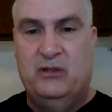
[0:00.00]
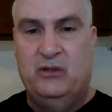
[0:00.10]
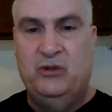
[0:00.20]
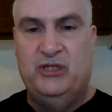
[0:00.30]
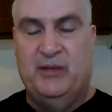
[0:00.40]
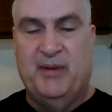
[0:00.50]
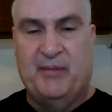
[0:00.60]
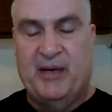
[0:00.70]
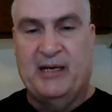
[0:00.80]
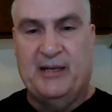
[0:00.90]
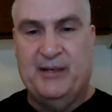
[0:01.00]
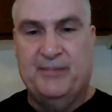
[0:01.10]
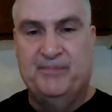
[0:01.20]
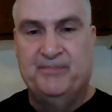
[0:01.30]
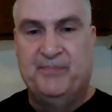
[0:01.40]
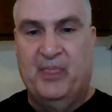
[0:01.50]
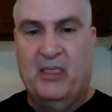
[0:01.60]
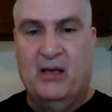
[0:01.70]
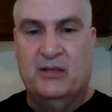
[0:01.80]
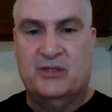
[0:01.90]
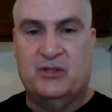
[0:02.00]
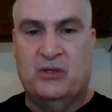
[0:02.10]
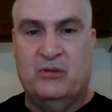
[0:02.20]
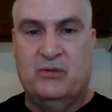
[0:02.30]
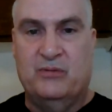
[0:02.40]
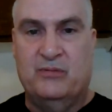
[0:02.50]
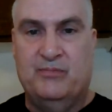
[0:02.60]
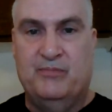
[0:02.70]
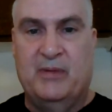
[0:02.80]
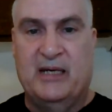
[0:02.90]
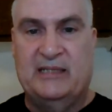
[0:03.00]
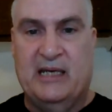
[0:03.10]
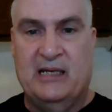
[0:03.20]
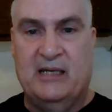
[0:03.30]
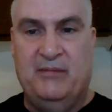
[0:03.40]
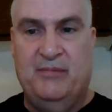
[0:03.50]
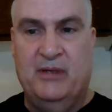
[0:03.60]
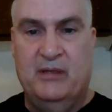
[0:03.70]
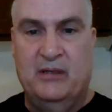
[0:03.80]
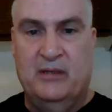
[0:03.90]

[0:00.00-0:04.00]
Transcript: losing my mind. So my time